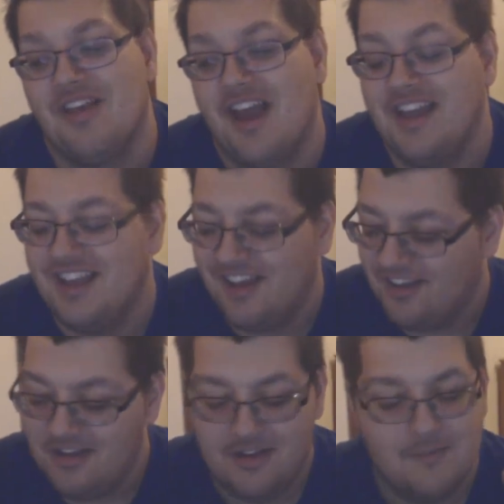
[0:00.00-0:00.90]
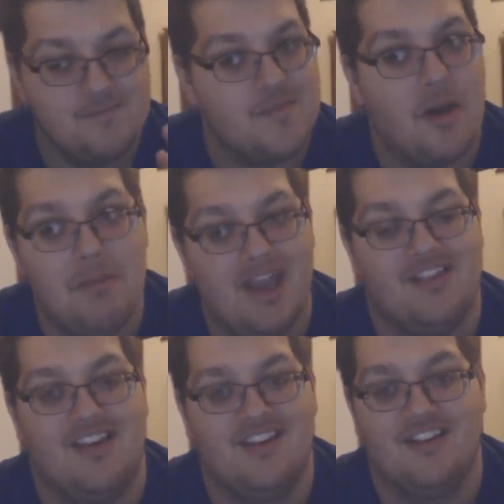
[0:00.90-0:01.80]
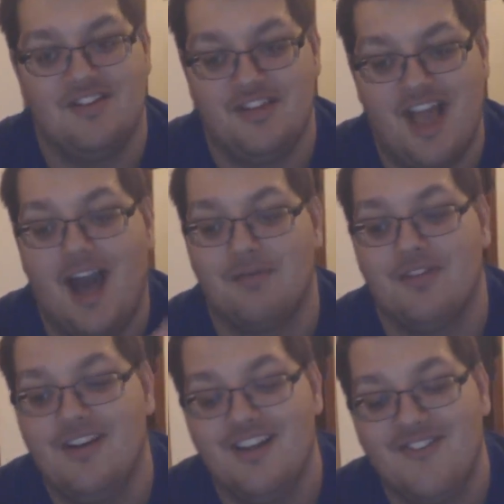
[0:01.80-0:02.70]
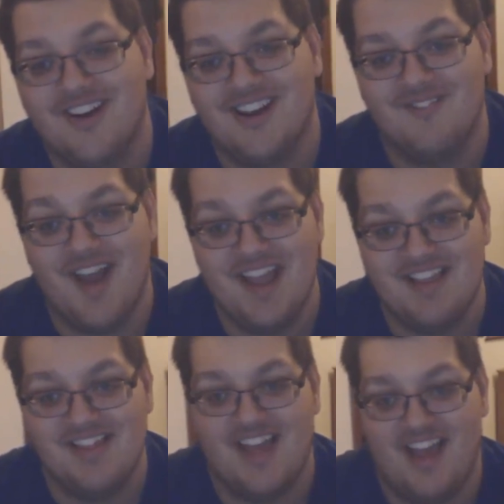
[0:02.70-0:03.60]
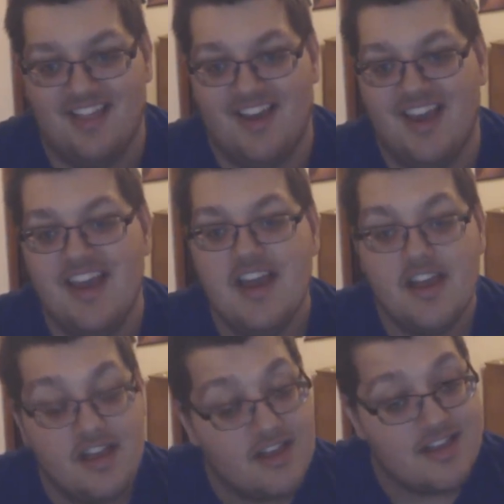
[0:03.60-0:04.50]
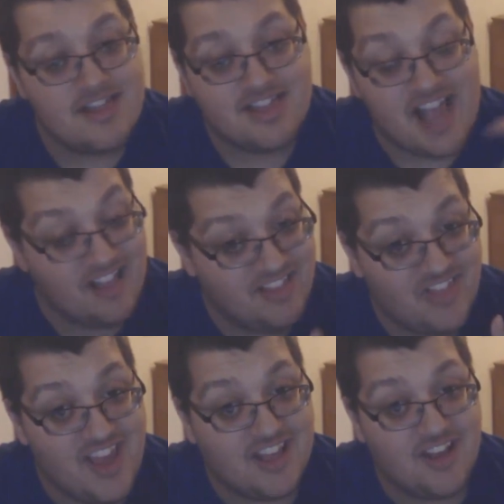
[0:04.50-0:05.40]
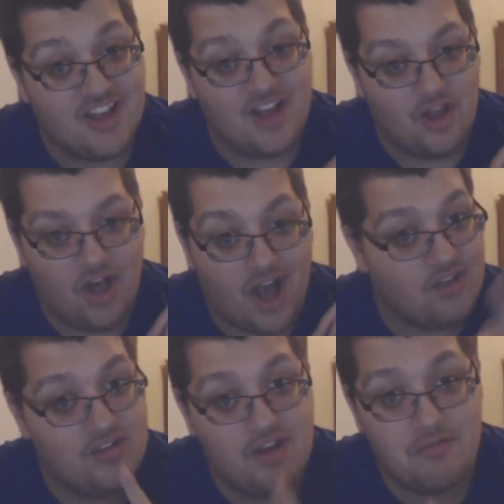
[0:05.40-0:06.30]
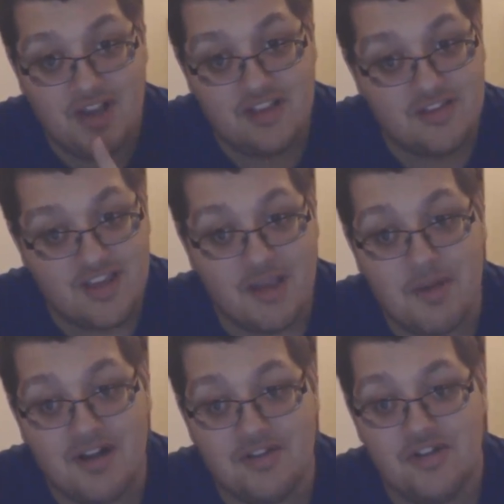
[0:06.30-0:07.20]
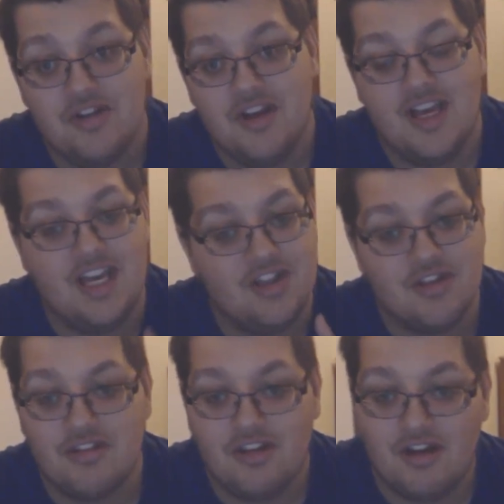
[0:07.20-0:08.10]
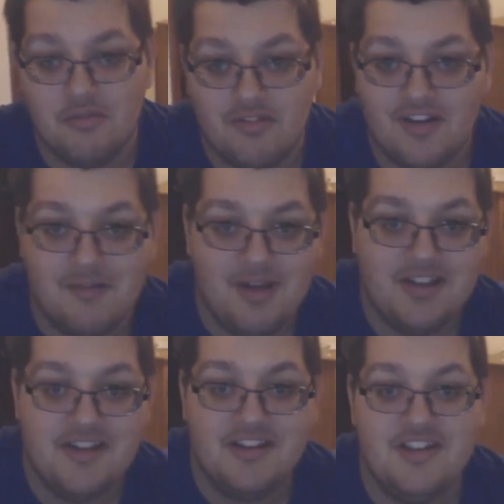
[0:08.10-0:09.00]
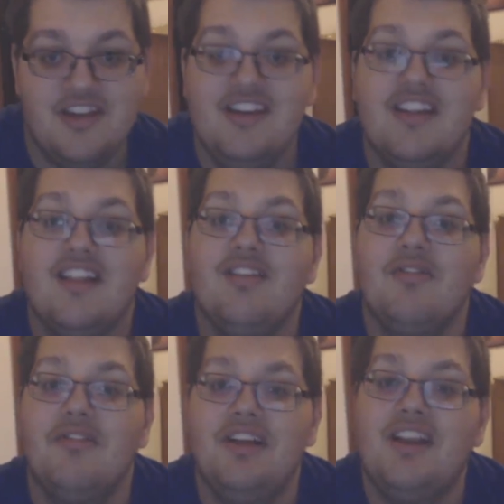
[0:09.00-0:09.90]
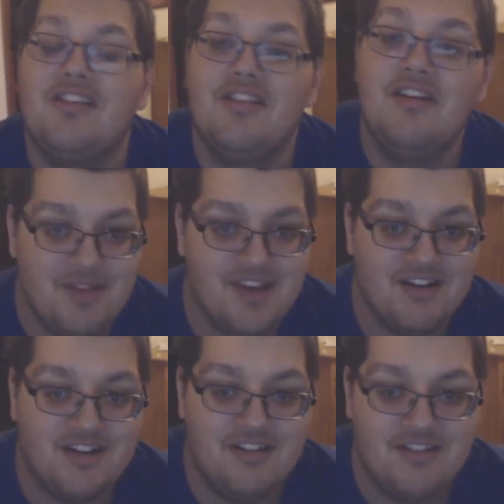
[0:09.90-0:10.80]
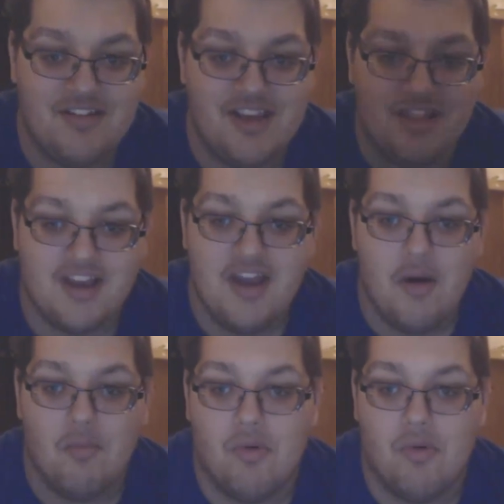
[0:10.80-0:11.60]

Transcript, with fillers: It's like, amazing. Just absolutely fucking amazing there. Like, that's the thing. Aizen don't need to say much. He just comes like a big dick G, and that's all he needs. I'm going to be very curious to see, like,